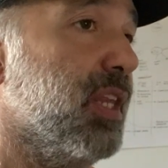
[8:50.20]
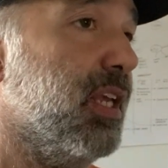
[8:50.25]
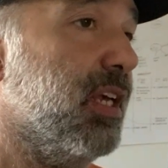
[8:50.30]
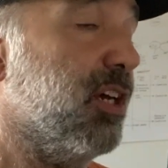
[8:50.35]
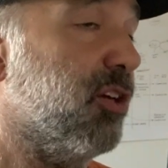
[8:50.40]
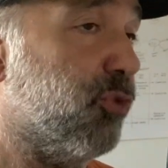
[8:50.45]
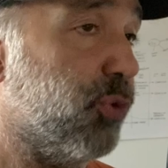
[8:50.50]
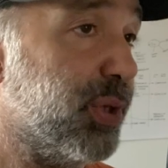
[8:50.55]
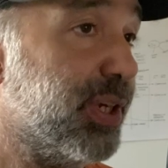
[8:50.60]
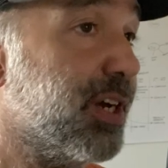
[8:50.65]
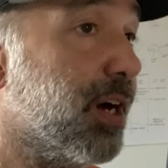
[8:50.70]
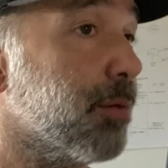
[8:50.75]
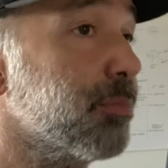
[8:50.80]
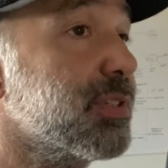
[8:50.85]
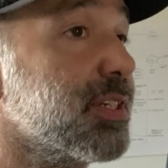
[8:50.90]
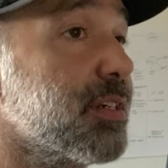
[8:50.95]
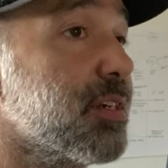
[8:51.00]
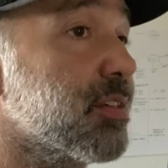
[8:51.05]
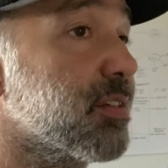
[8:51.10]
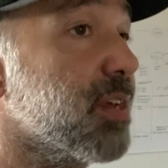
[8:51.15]
If we come
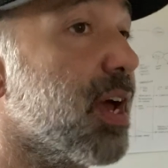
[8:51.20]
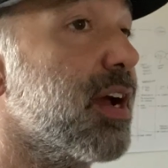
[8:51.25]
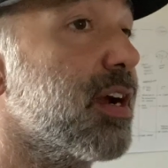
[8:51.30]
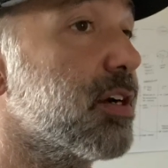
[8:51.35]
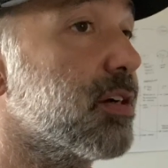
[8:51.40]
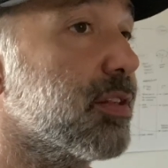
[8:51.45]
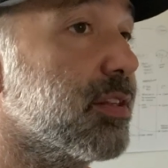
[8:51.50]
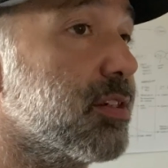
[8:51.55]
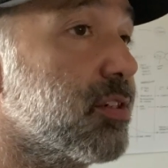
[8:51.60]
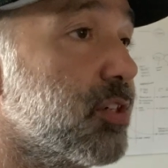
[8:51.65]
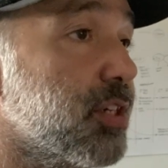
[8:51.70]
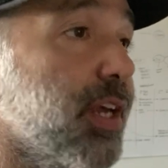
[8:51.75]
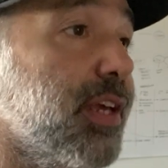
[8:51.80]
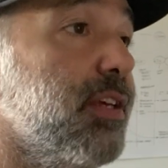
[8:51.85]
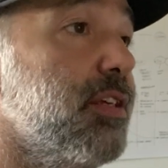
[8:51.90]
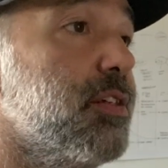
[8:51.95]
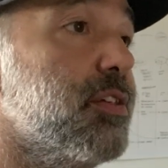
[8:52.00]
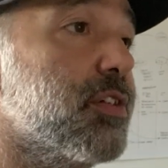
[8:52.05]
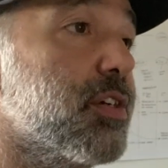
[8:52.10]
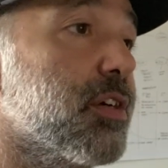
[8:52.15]
to desire the
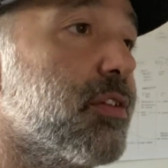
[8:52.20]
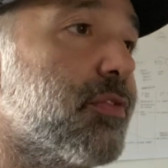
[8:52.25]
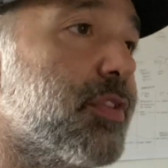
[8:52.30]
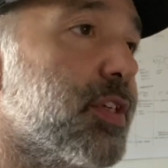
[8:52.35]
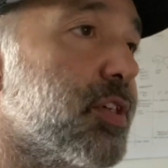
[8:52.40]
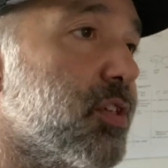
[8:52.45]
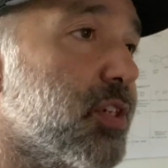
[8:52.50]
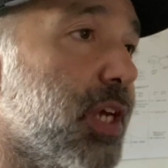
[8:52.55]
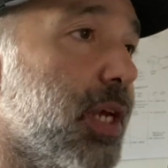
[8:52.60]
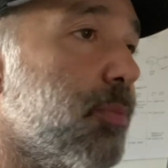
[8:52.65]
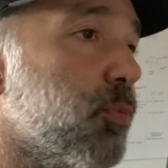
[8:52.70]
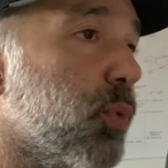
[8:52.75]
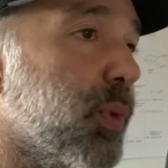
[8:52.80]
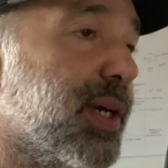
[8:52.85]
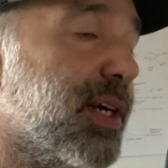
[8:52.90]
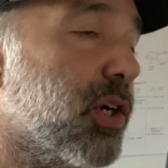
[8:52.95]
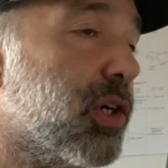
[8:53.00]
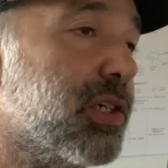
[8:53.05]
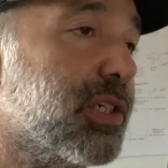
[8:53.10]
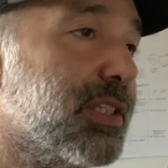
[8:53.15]
change of the shape we
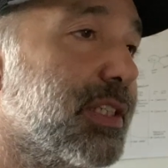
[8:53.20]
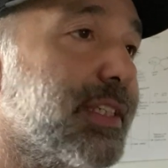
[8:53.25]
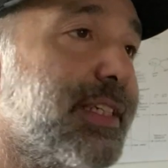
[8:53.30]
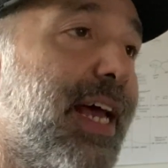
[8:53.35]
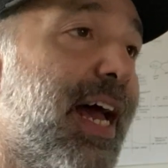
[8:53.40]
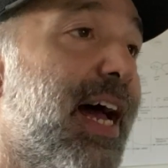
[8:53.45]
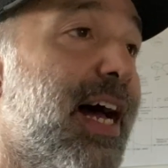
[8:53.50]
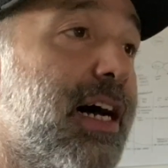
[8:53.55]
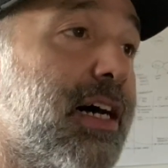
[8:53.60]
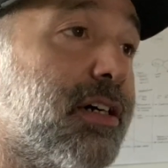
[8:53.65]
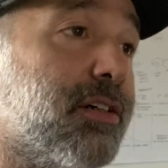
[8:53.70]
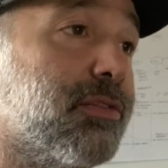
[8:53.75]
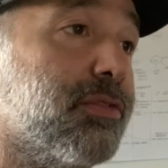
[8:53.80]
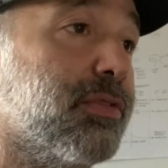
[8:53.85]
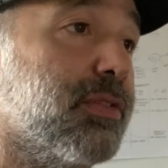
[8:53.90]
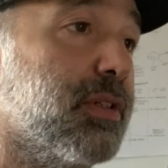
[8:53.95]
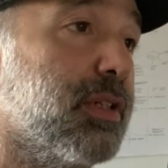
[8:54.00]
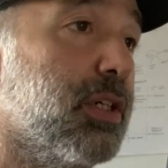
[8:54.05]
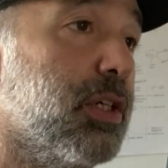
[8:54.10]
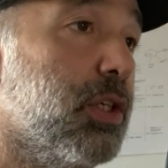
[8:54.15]
currently have,
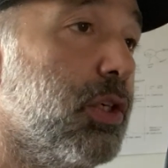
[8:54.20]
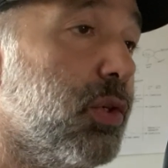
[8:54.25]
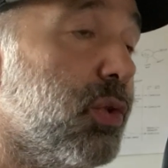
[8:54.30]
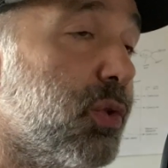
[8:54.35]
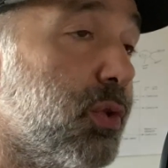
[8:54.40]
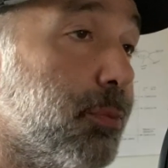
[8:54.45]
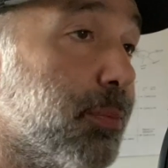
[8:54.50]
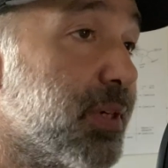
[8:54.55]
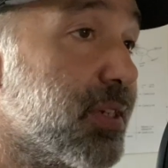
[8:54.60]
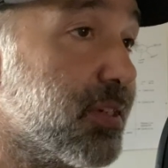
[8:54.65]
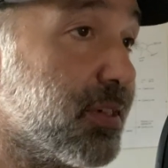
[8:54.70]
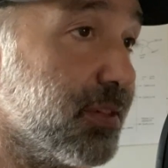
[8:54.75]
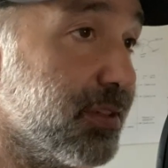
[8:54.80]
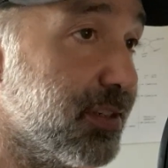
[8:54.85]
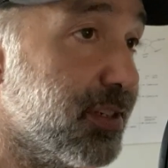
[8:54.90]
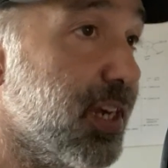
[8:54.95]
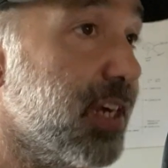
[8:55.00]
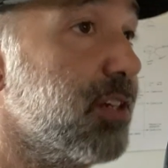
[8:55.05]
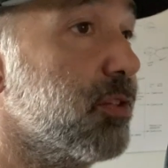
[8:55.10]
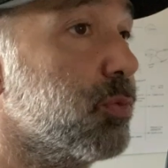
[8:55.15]
we must
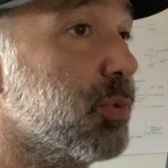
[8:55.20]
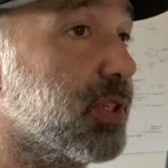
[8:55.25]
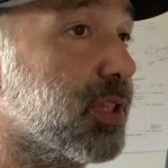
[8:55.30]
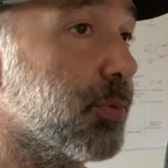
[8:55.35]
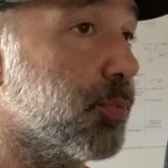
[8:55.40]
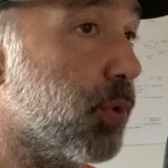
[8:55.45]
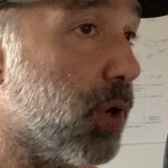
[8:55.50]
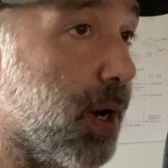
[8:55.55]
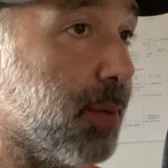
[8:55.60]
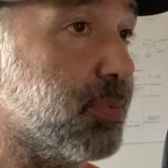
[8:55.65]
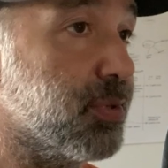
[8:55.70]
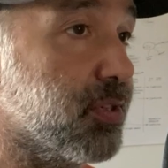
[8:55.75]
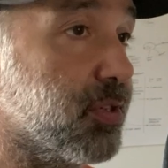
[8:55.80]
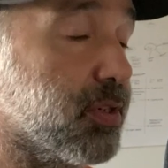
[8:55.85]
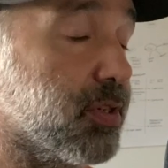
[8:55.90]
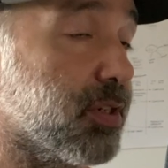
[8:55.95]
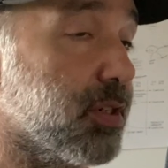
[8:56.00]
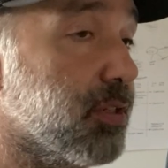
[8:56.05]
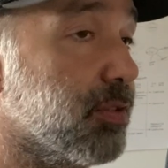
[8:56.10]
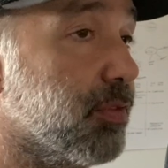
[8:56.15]
contend with the
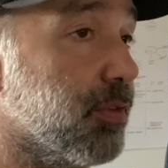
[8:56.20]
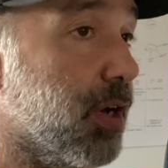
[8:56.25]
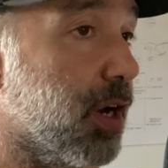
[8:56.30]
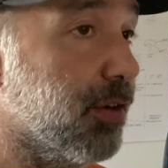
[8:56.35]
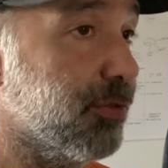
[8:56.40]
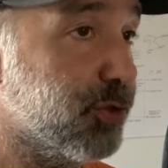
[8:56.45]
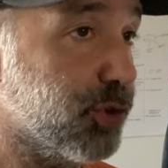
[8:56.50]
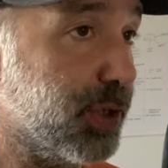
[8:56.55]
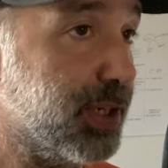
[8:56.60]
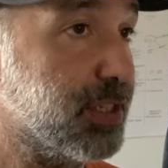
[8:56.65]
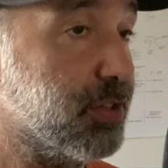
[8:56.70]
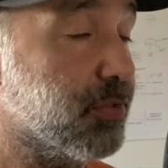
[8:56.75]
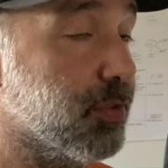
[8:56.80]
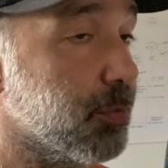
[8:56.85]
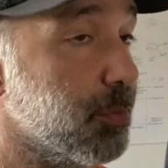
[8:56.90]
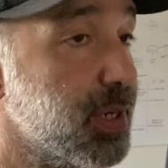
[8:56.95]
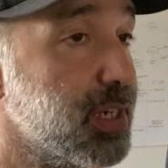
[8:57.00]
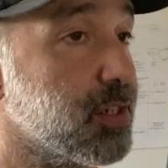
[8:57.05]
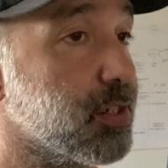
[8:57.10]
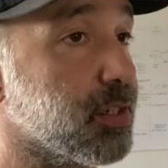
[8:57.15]
proposition of
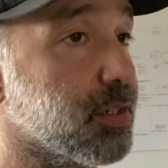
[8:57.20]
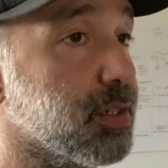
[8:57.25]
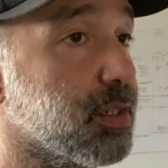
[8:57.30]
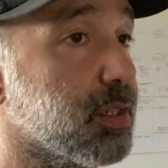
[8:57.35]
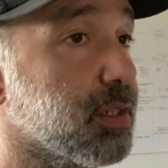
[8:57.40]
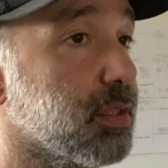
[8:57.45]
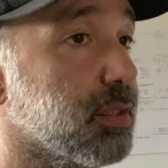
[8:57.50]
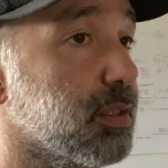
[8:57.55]
transformation.